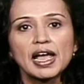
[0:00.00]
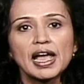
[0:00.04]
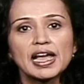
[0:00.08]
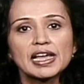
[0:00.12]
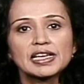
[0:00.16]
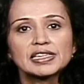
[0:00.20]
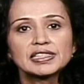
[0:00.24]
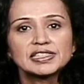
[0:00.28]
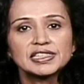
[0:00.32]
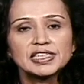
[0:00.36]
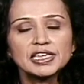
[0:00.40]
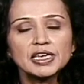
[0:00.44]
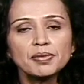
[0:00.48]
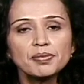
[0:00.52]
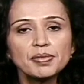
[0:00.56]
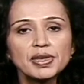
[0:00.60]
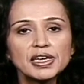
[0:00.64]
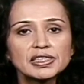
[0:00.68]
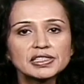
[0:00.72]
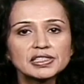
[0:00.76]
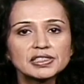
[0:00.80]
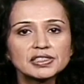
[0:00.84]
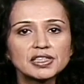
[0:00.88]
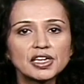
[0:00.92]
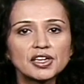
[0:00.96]
As
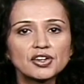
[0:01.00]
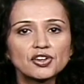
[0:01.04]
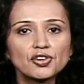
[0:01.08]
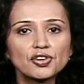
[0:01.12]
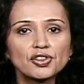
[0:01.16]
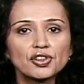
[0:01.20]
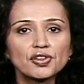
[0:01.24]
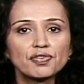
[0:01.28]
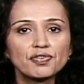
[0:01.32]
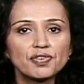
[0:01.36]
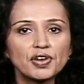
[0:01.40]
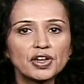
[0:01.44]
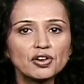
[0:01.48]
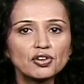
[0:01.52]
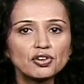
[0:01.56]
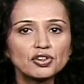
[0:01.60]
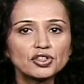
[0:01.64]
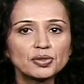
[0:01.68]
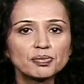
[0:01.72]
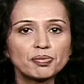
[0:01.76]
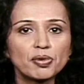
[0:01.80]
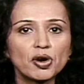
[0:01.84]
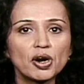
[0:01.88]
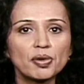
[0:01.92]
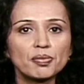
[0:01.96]
CMS is under the Federal
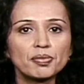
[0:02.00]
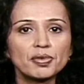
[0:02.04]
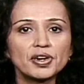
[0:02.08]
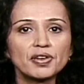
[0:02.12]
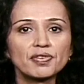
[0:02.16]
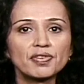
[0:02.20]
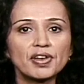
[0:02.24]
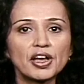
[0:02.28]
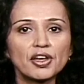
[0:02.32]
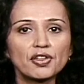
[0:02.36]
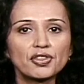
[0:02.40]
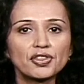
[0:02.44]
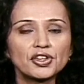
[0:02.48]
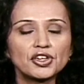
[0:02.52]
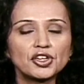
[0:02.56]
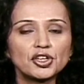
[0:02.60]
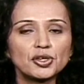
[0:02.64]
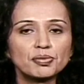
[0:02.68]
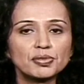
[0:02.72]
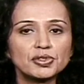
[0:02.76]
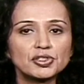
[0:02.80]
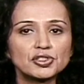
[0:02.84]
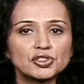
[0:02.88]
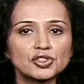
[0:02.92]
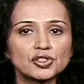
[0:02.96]
Department of Health and
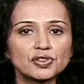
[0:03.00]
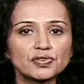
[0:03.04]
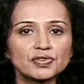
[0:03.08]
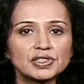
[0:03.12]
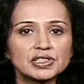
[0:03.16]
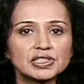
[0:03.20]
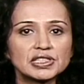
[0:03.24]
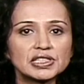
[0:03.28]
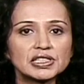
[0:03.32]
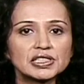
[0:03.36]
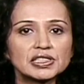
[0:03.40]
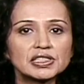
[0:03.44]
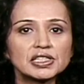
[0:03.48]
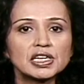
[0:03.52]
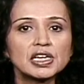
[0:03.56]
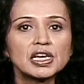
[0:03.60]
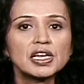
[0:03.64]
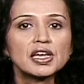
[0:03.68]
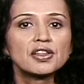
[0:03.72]
Human Services,